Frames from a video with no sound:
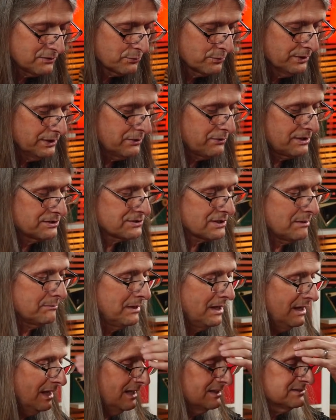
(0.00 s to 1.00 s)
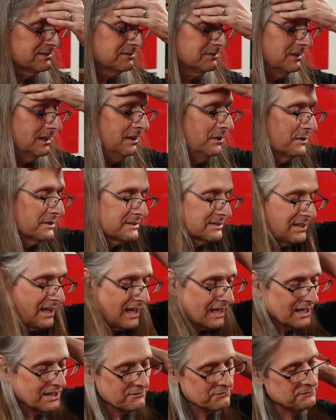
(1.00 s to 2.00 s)
did a really great job. It's you know, it's
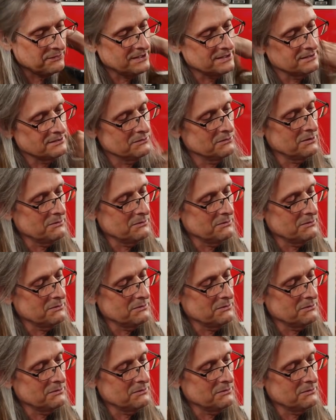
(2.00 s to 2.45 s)
taking a fun.